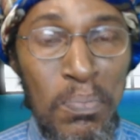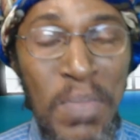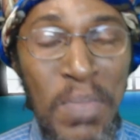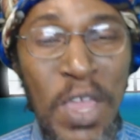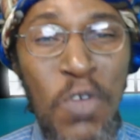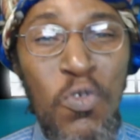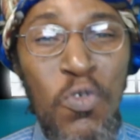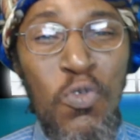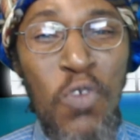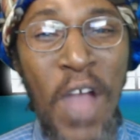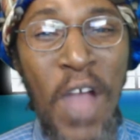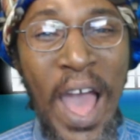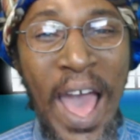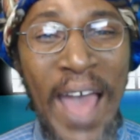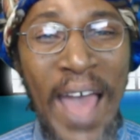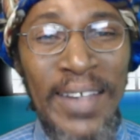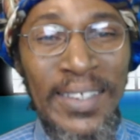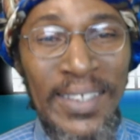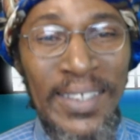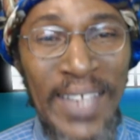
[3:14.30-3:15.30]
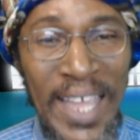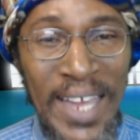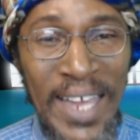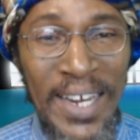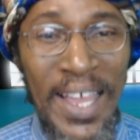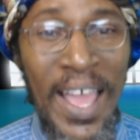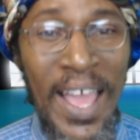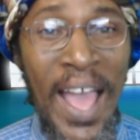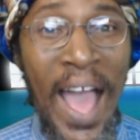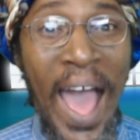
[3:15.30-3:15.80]

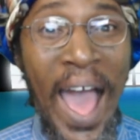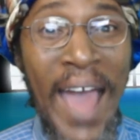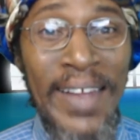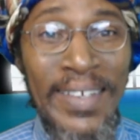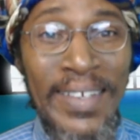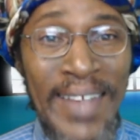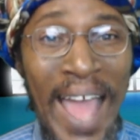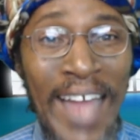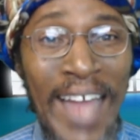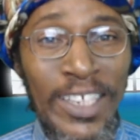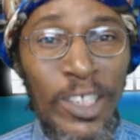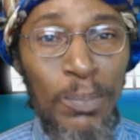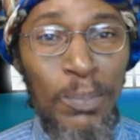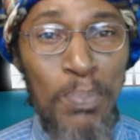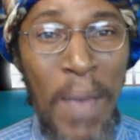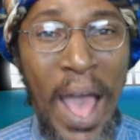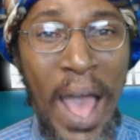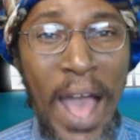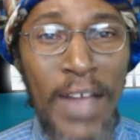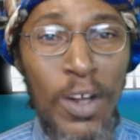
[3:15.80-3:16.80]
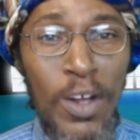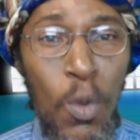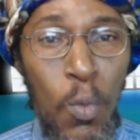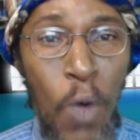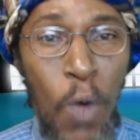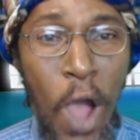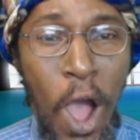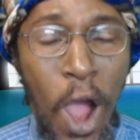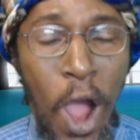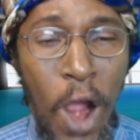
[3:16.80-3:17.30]
Mirated at that spark
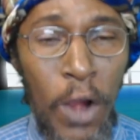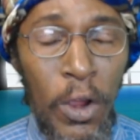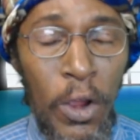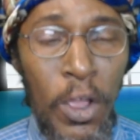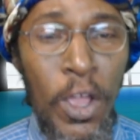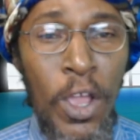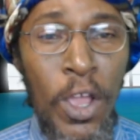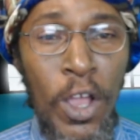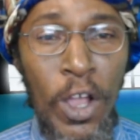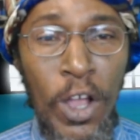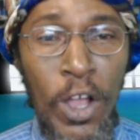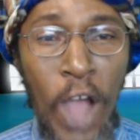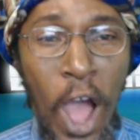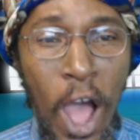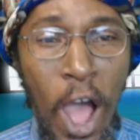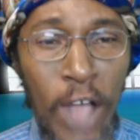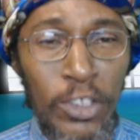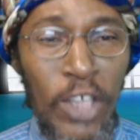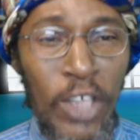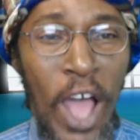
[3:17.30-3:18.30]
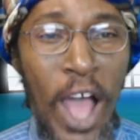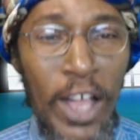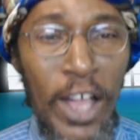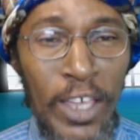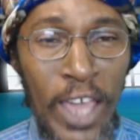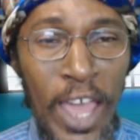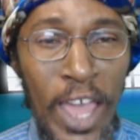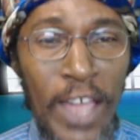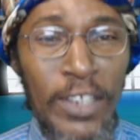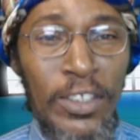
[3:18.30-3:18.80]
the war,
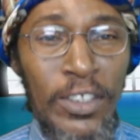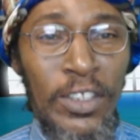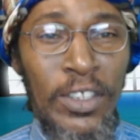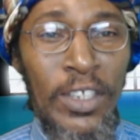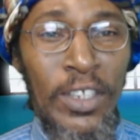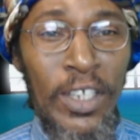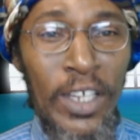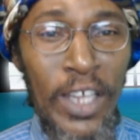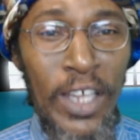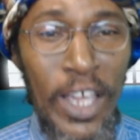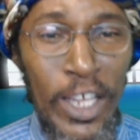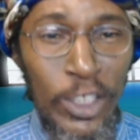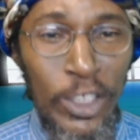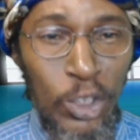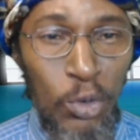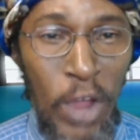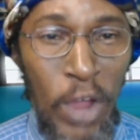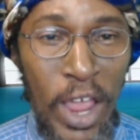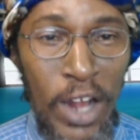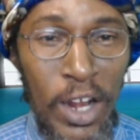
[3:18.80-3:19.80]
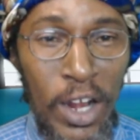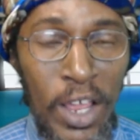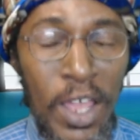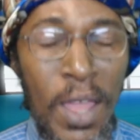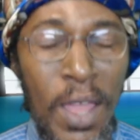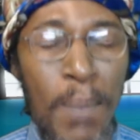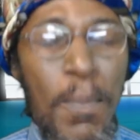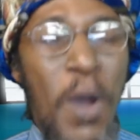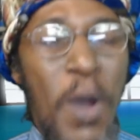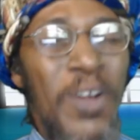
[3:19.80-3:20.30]
Gaza against Israel.
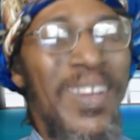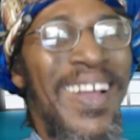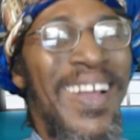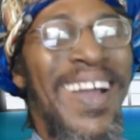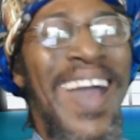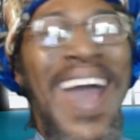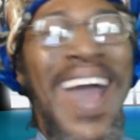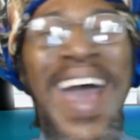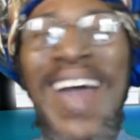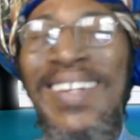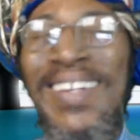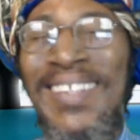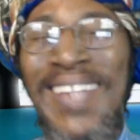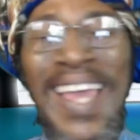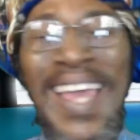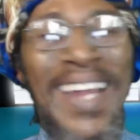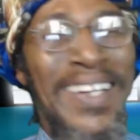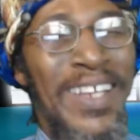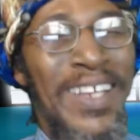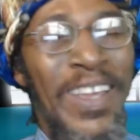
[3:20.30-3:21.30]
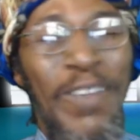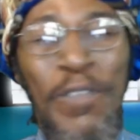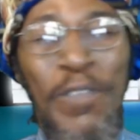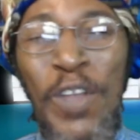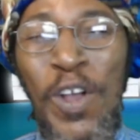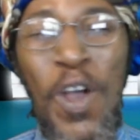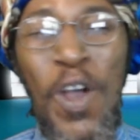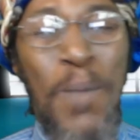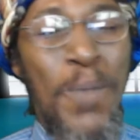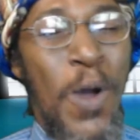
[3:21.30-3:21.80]
But cartel
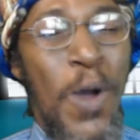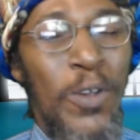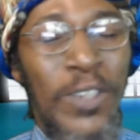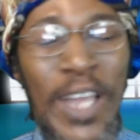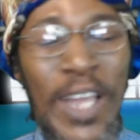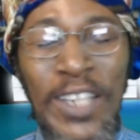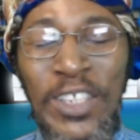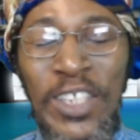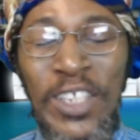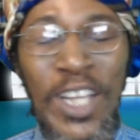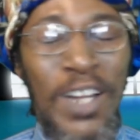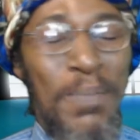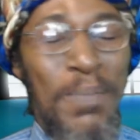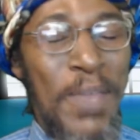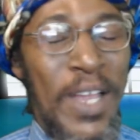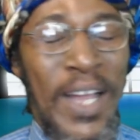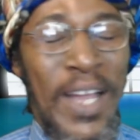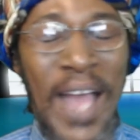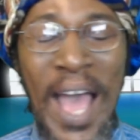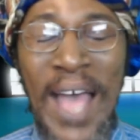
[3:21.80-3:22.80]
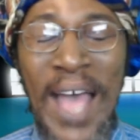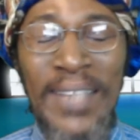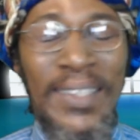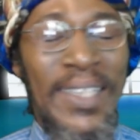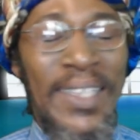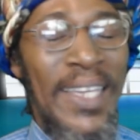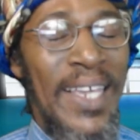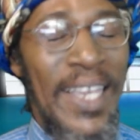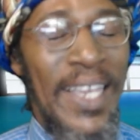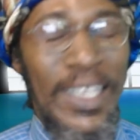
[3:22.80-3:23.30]
need to come out of jail
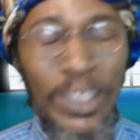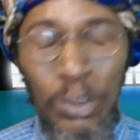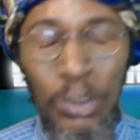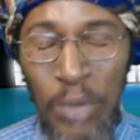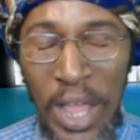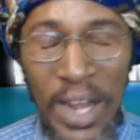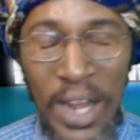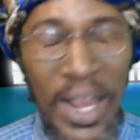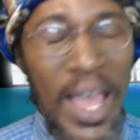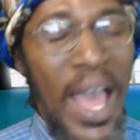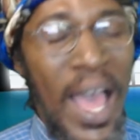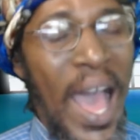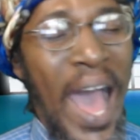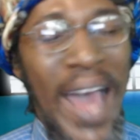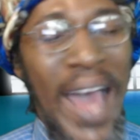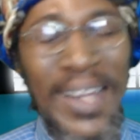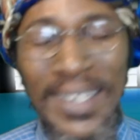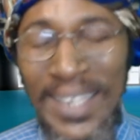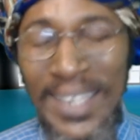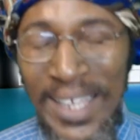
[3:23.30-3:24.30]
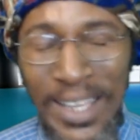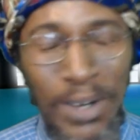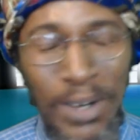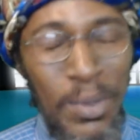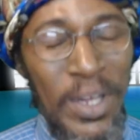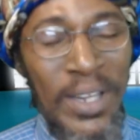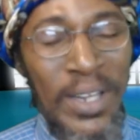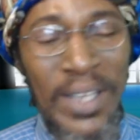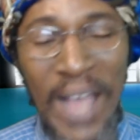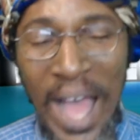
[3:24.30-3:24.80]
because Israel a
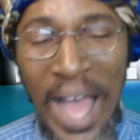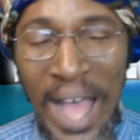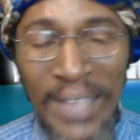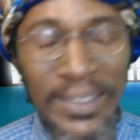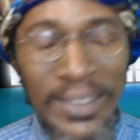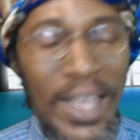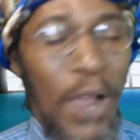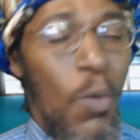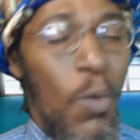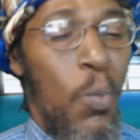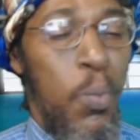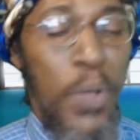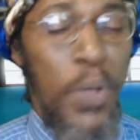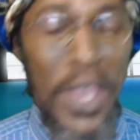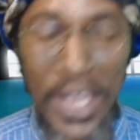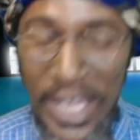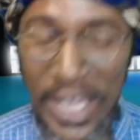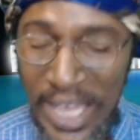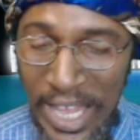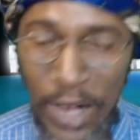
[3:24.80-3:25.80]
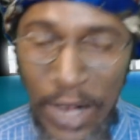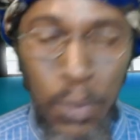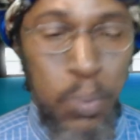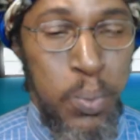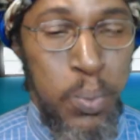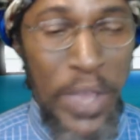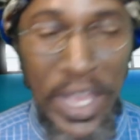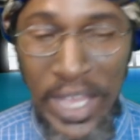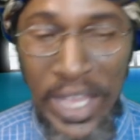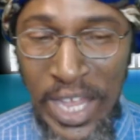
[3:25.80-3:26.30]
deal with Gaza.
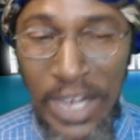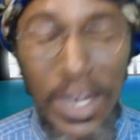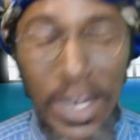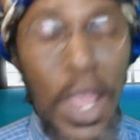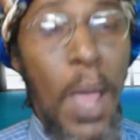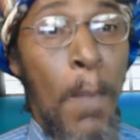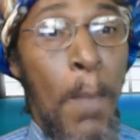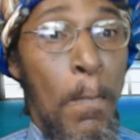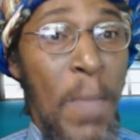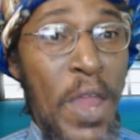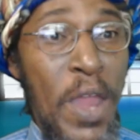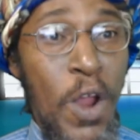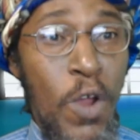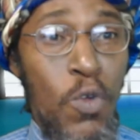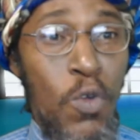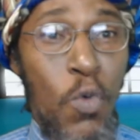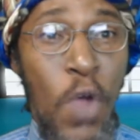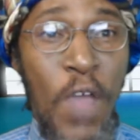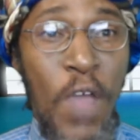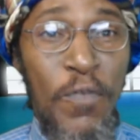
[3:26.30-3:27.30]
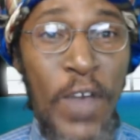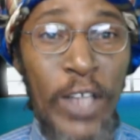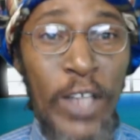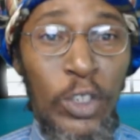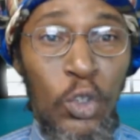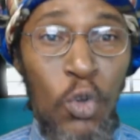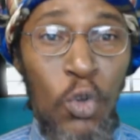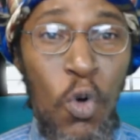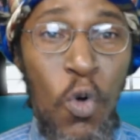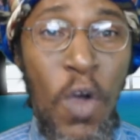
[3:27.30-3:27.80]
Wicked, wicked. Me don't know if
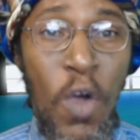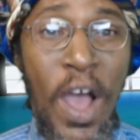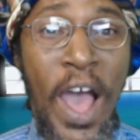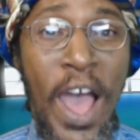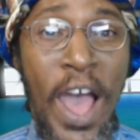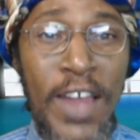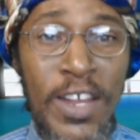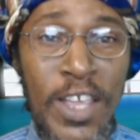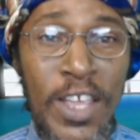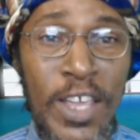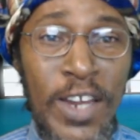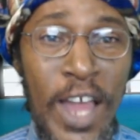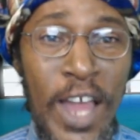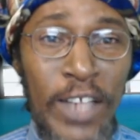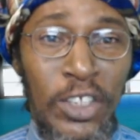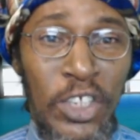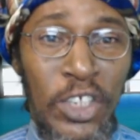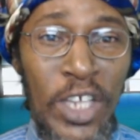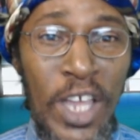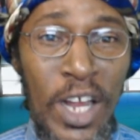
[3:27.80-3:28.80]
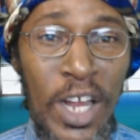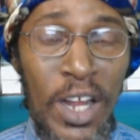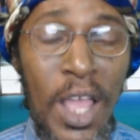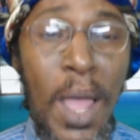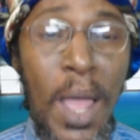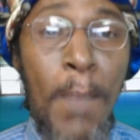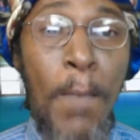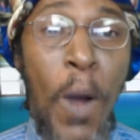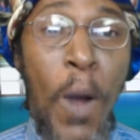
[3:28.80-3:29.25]
a true ad in a jail.